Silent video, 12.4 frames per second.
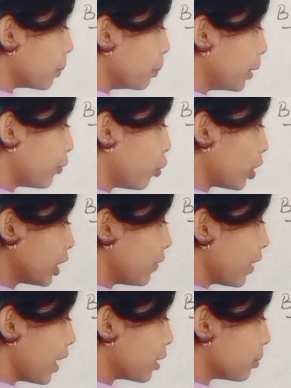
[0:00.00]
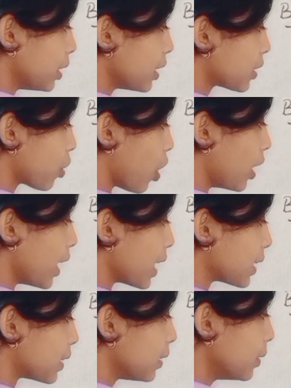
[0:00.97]
before the variable is called
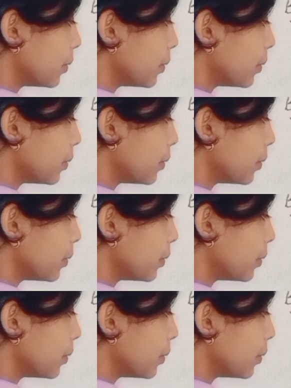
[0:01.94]
as the